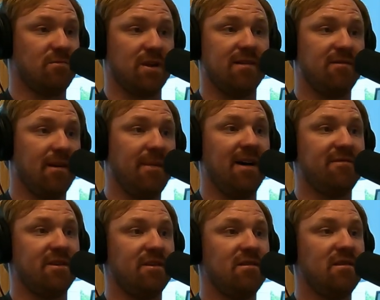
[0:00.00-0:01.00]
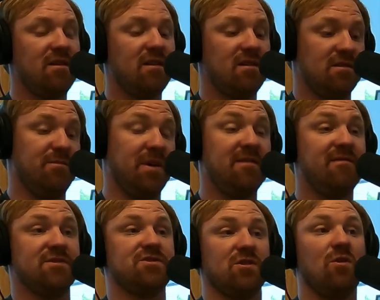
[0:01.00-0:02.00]
whatever I'm after, the
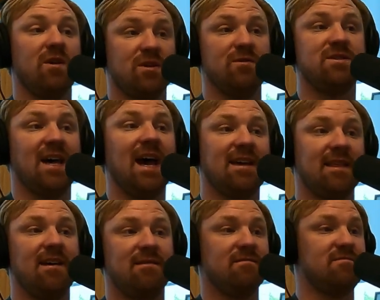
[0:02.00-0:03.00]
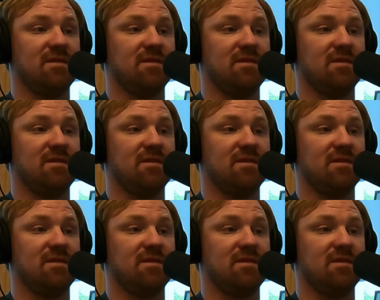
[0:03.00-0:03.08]
pinfish are going to attack that.